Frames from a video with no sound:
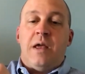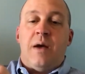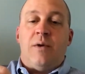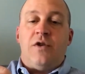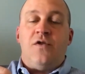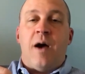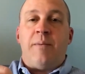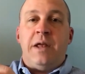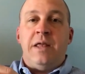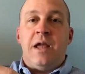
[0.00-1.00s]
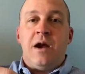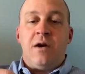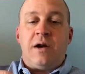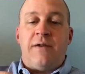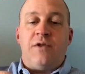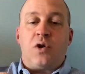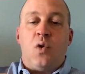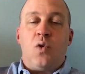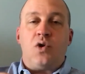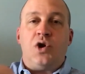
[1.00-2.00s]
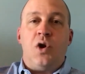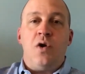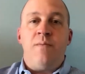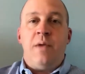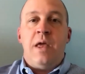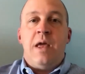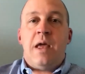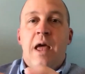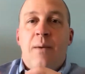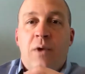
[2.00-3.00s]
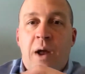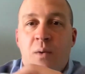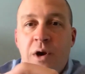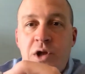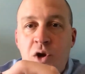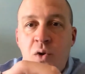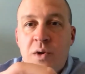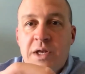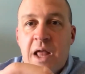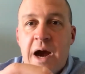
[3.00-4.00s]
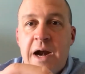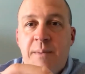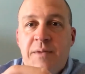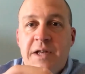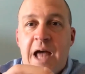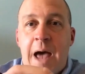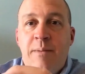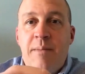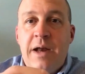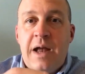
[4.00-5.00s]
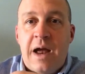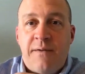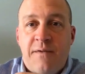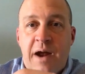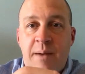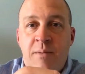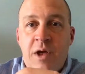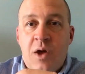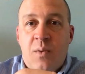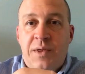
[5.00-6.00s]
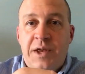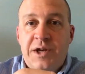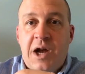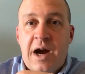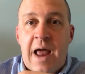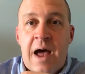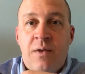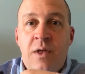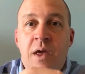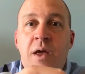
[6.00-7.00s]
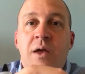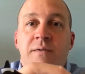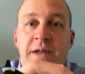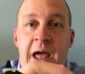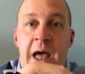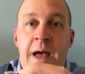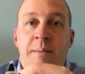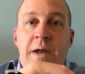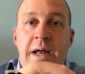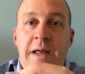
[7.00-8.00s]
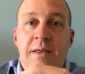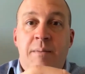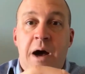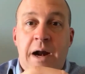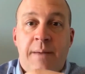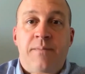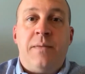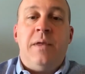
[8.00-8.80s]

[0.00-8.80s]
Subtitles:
I want to drop it in there, give it a quarter turn. And what I want to do is line up the tab of my diaphragm with this cutout tab in the bonnet.